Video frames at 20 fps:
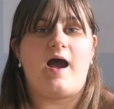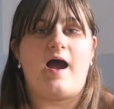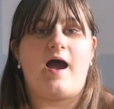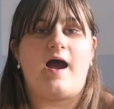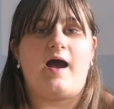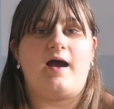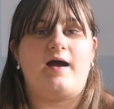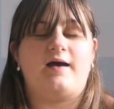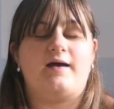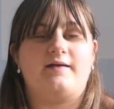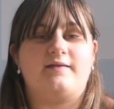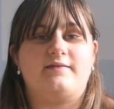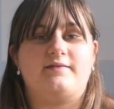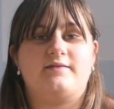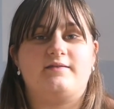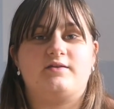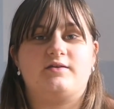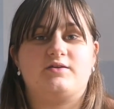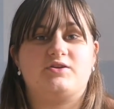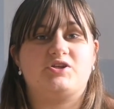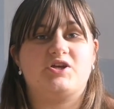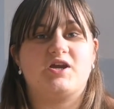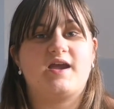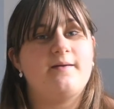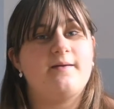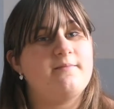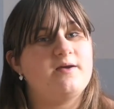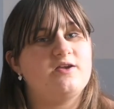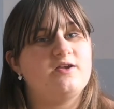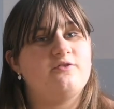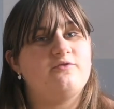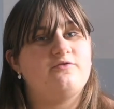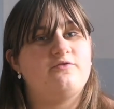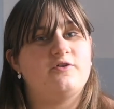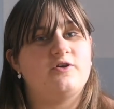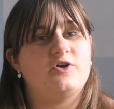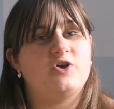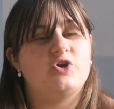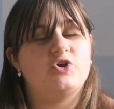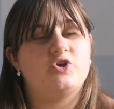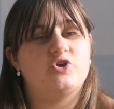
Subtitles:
and check out my other